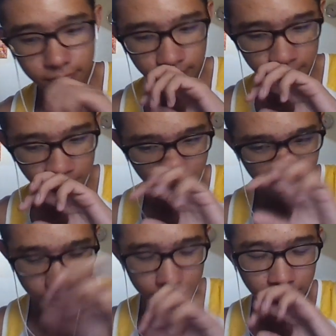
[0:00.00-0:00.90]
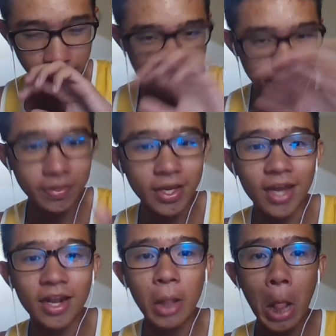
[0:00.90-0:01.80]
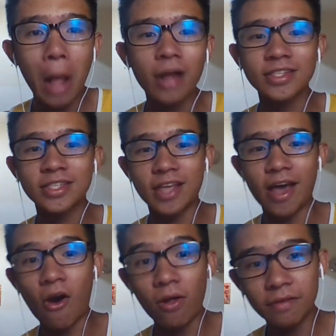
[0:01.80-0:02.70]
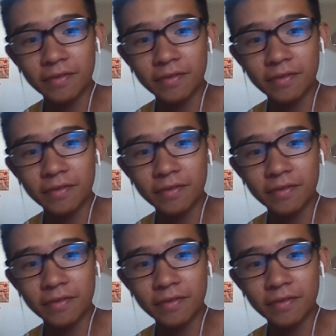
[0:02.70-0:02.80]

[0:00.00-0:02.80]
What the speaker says: So we triggered something, and then all of